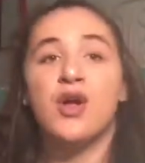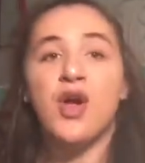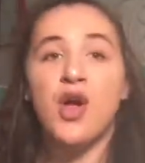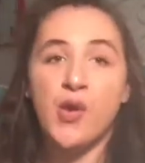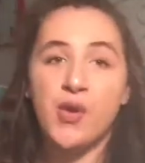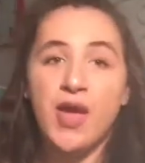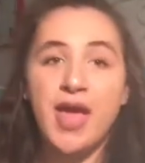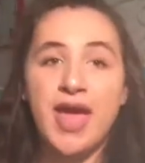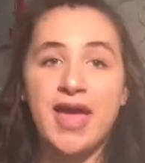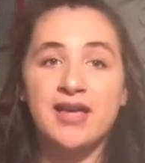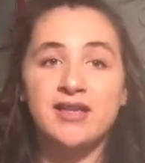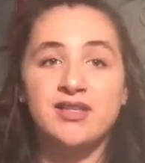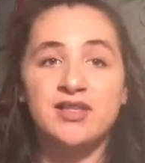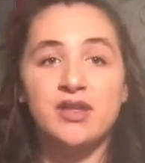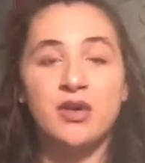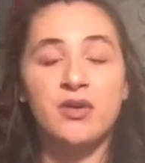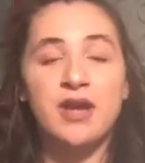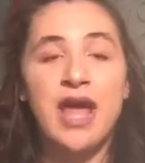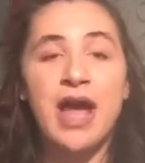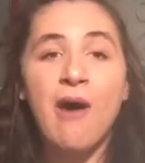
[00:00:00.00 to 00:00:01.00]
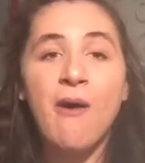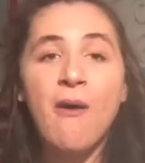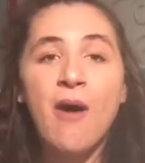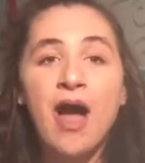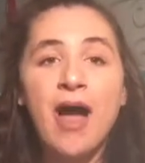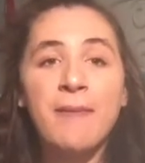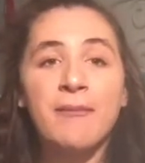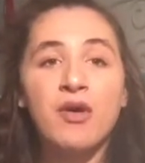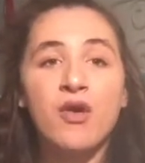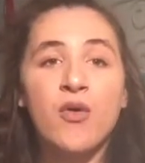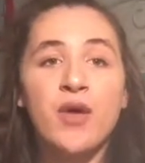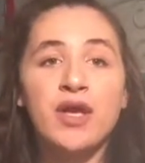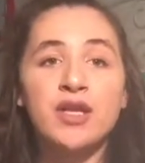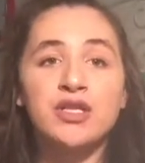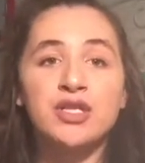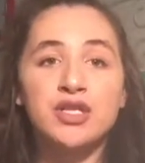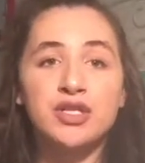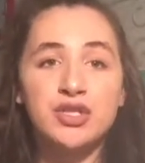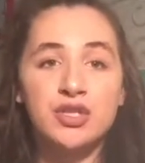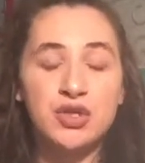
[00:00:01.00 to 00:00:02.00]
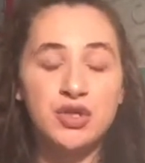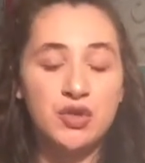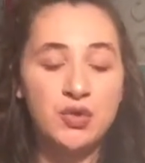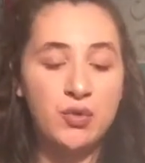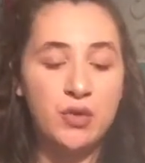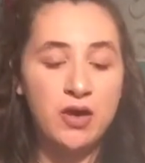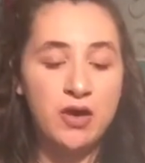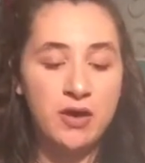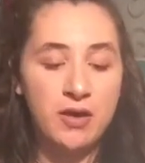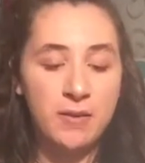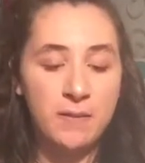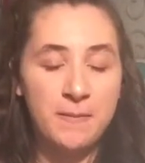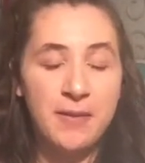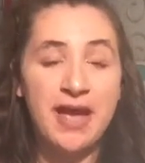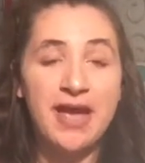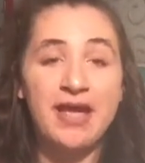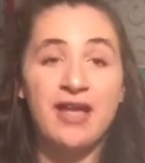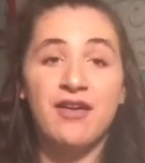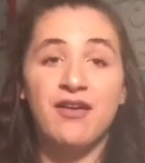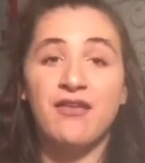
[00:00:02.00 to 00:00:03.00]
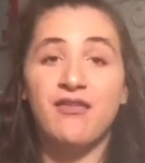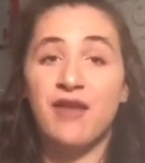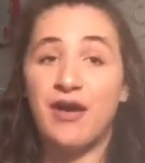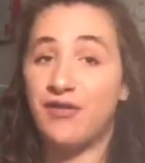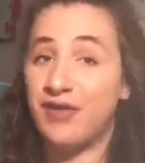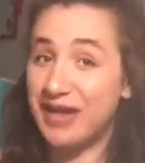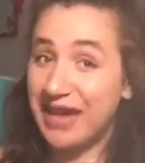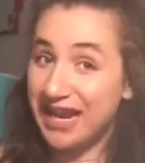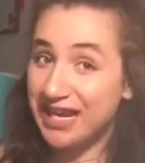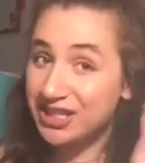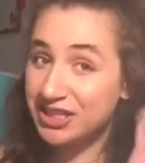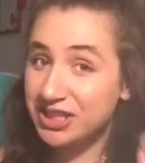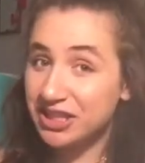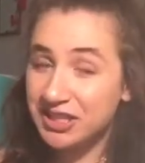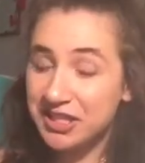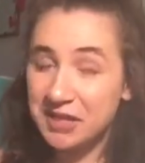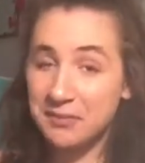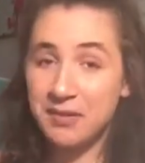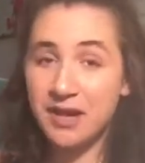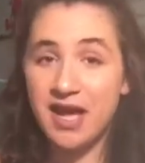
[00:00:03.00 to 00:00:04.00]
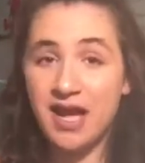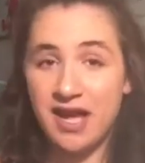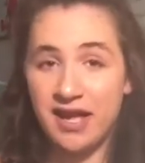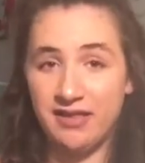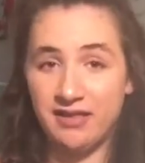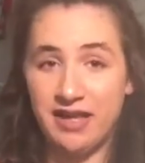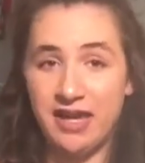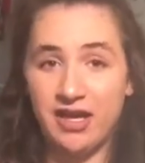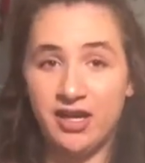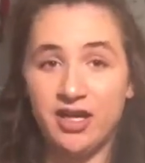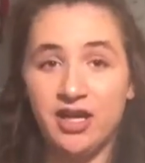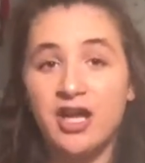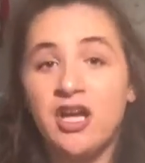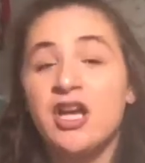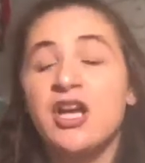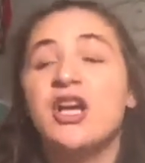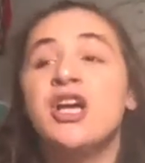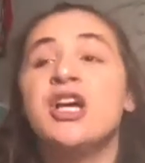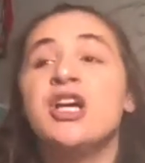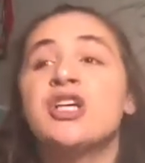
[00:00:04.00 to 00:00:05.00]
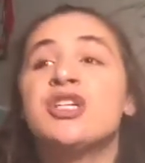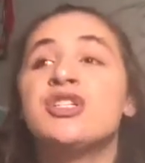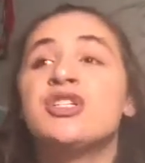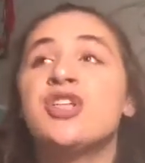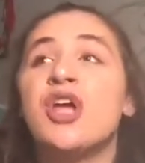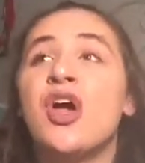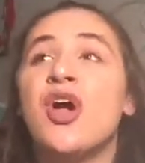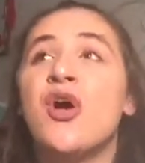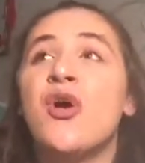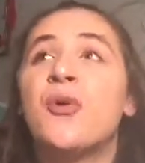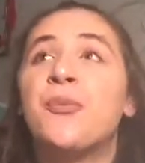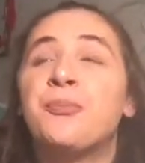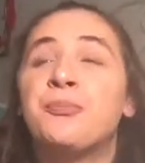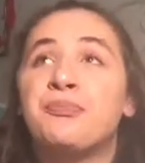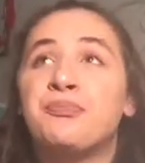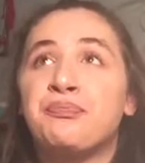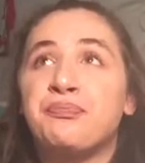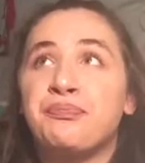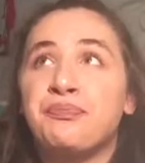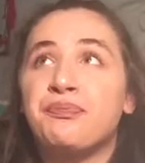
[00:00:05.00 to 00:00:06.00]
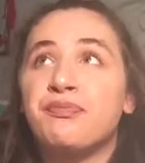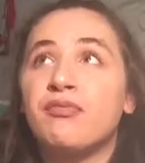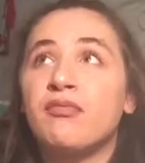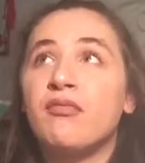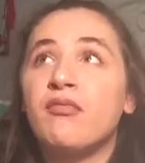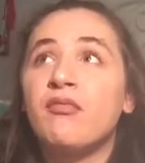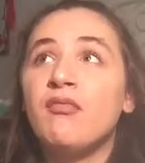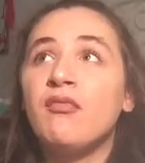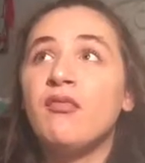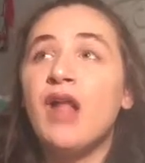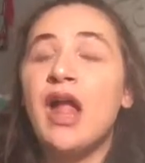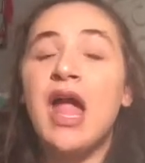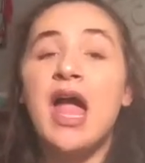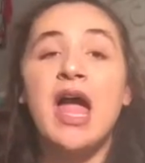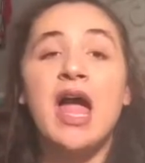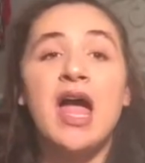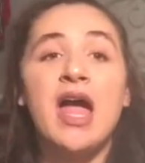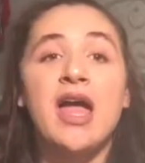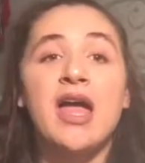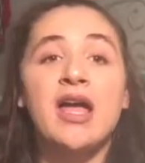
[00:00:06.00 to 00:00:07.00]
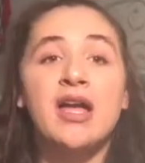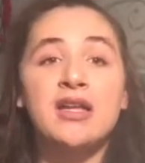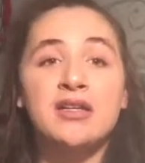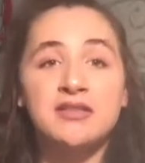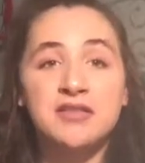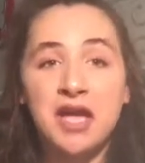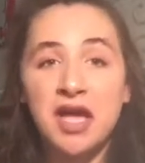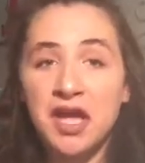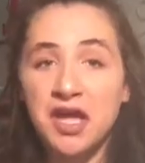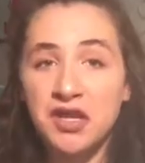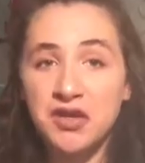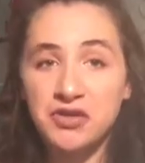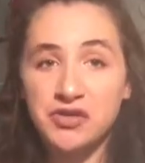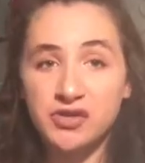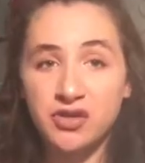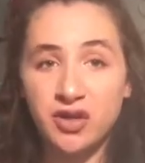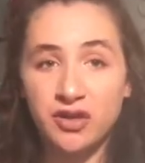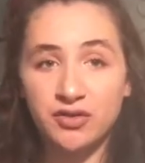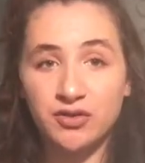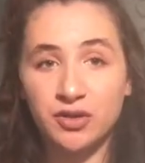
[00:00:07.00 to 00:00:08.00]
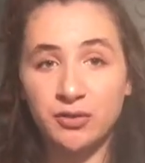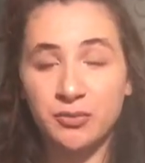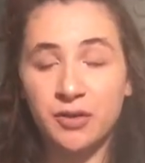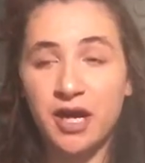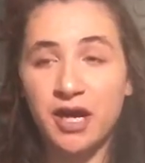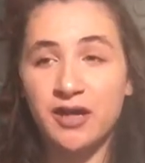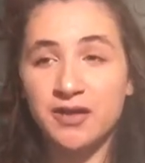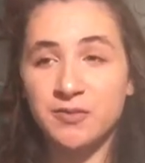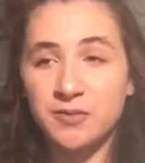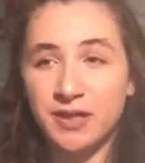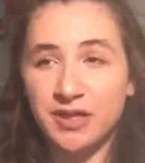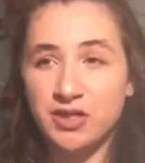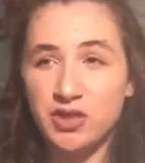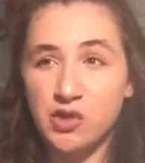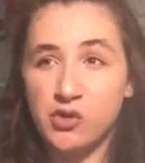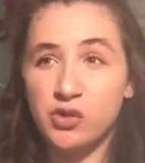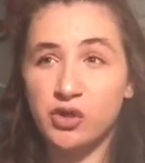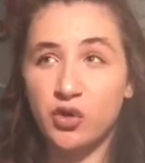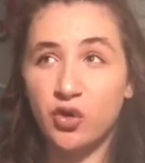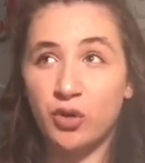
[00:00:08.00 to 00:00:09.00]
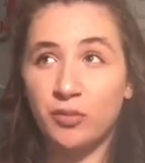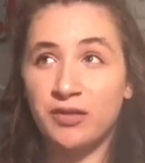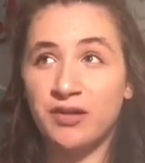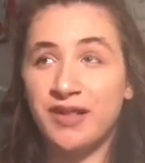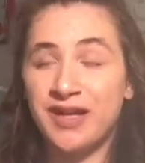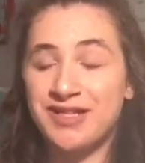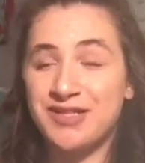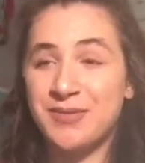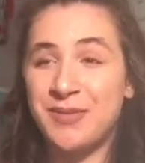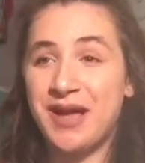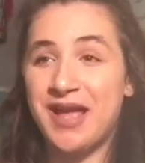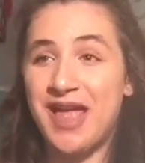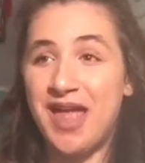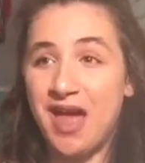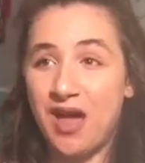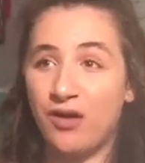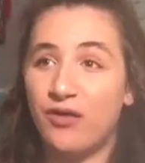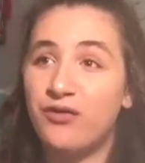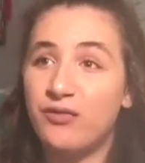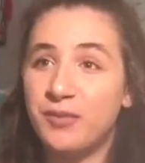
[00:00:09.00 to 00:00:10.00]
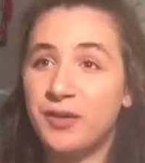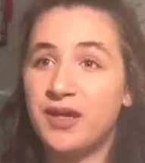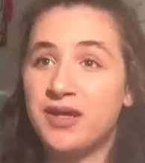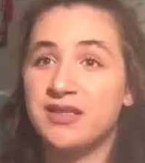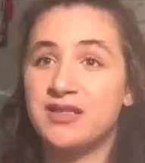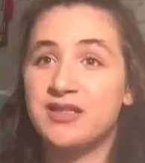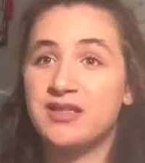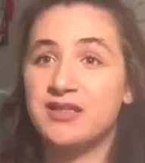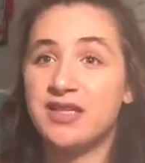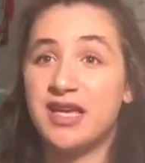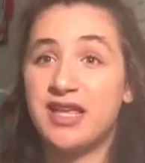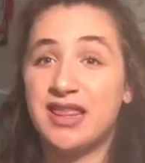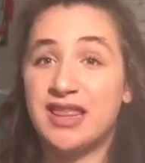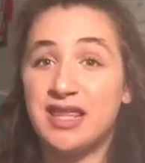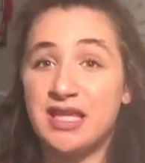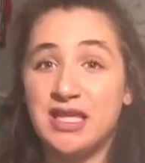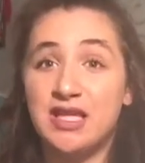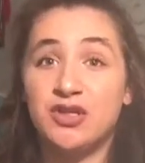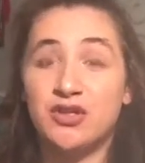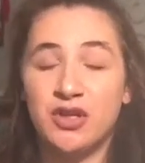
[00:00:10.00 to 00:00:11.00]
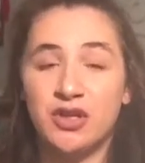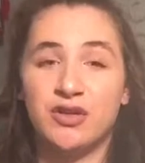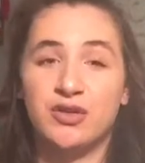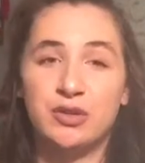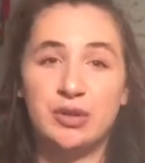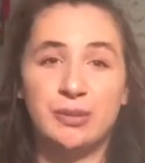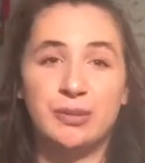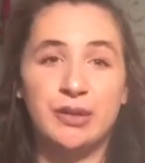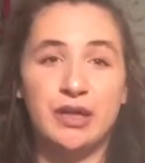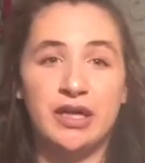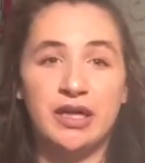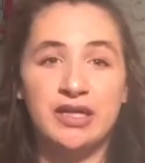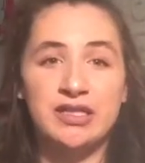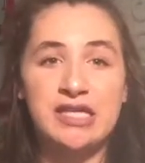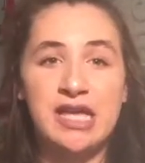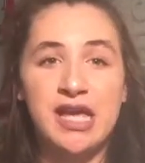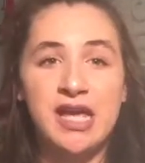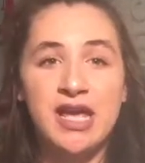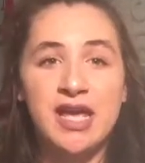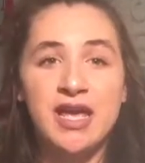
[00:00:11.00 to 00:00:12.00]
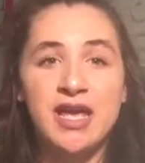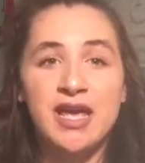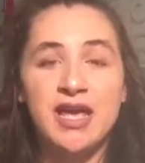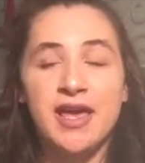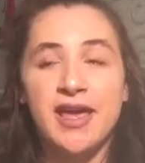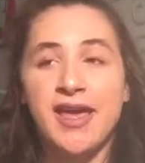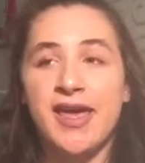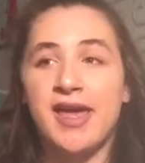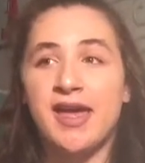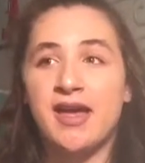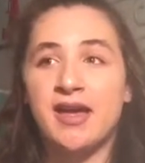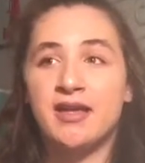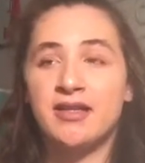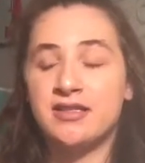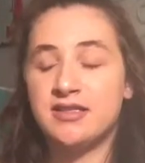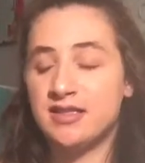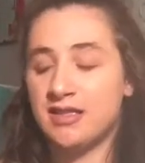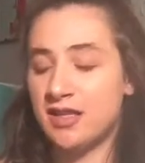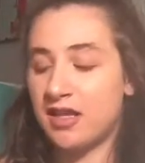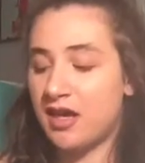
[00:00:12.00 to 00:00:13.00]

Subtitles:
Okay, so now I'm going to do my foundation and my highlighter. So I say I use drugstore products, but I don't normally like to buy e.l.f. because it's like the drugstore product. And